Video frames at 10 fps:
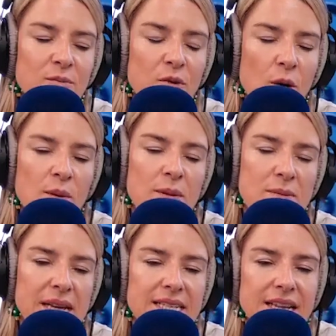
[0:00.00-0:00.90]
probably
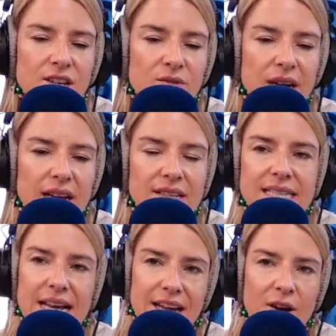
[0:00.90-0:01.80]
because I don't really
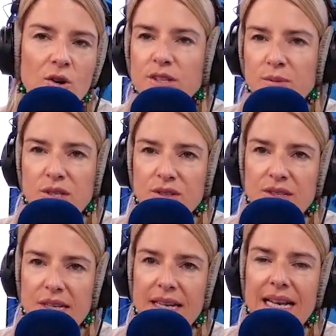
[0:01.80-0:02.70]
understand how
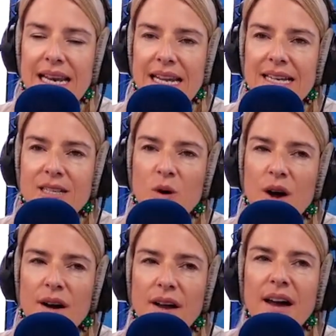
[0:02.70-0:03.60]
hospitals and clinics
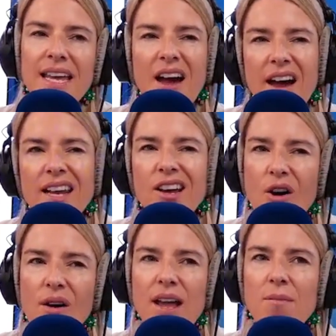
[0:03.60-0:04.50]
work, I kind of
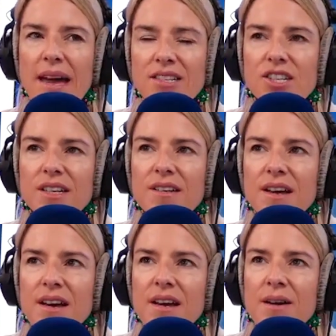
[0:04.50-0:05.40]
can't imagine
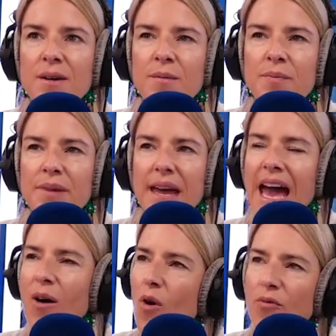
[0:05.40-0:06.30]

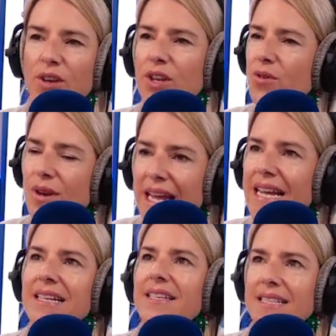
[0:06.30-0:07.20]
how often you
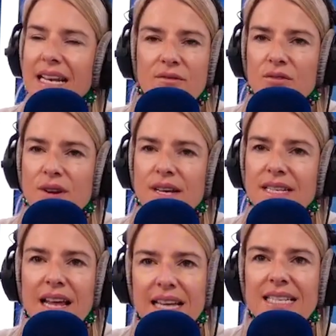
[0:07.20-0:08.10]
need
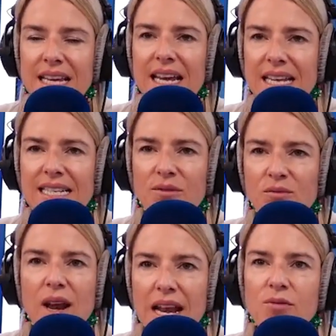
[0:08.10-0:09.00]
deliveries. Like, is it
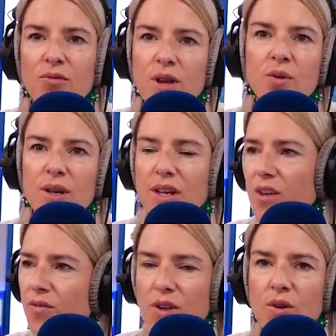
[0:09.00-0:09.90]
really frequent?
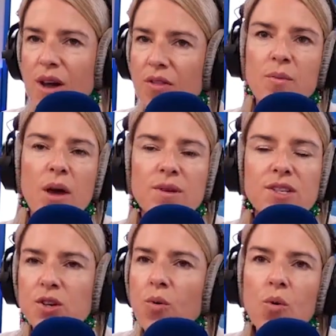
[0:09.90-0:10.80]

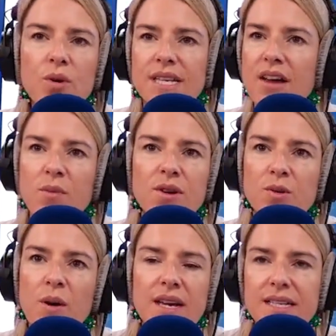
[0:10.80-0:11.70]
Do you always have
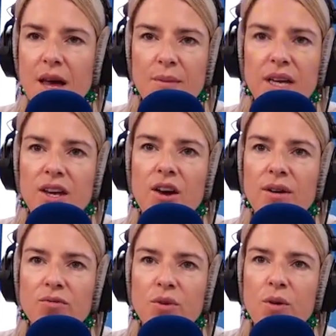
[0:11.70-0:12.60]
motorbikes coming and
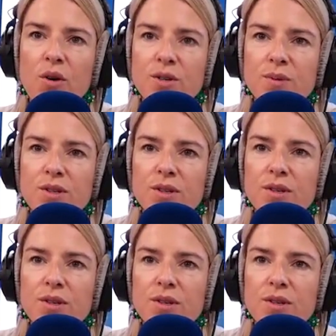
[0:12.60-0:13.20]
going from the hospital?